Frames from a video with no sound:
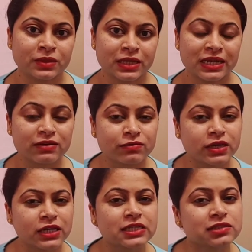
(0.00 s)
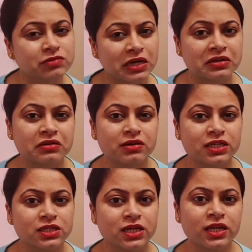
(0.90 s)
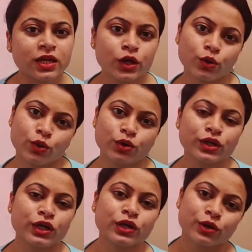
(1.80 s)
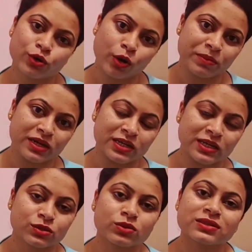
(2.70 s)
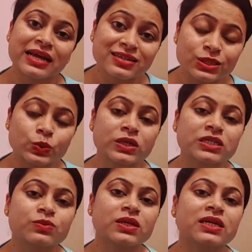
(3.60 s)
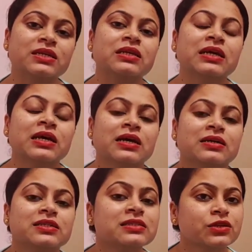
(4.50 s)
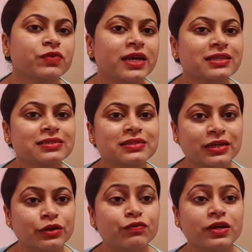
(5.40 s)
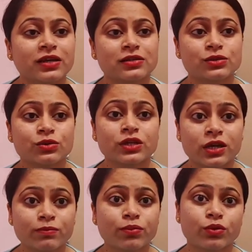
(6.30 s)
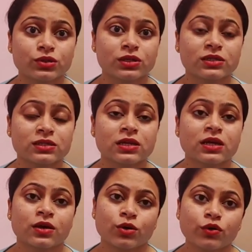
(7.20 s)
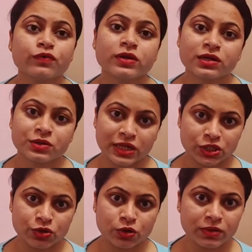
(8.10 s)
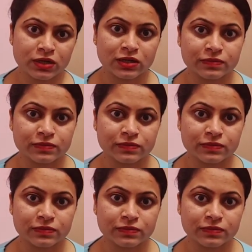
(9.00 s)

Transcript: in very strict tragedy or comedy. So that's what we can justify the significance or the importance of tragicomedy.